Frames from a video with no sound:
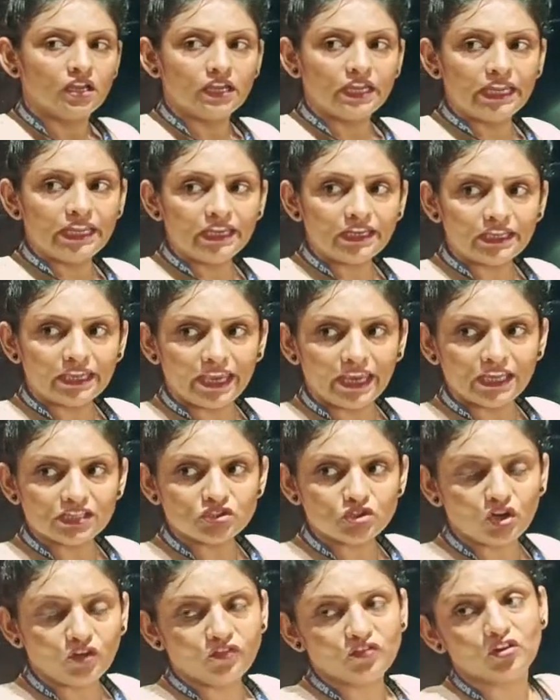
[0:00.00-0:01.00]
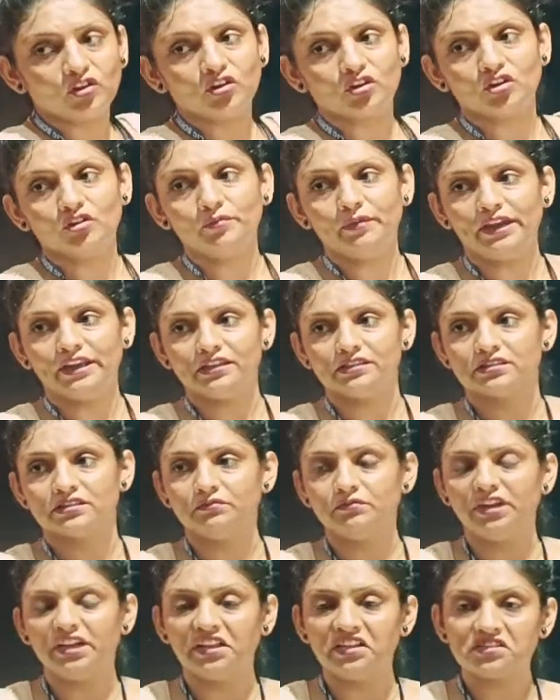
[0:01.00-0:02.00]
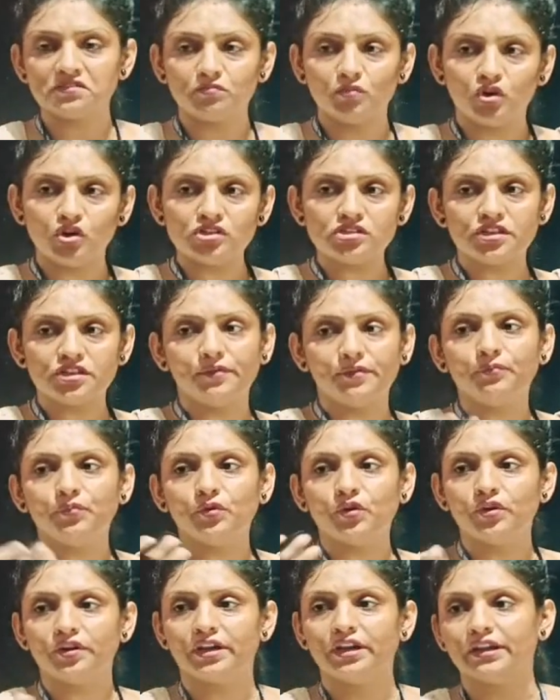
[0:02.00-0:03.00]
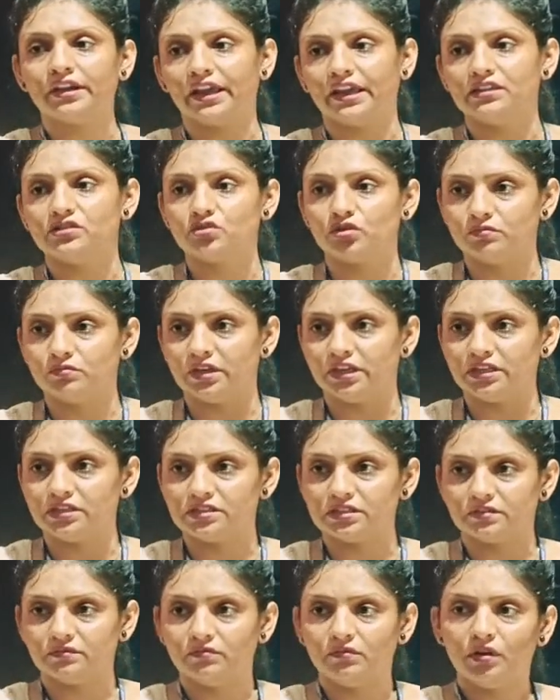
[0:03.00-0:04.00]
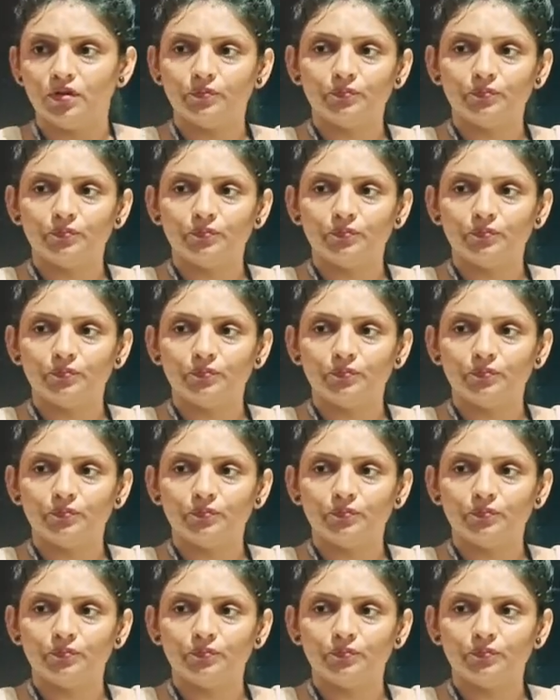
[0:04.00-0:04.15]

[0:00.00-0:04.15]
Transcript: In case of tautomerism, it is most important isomerism.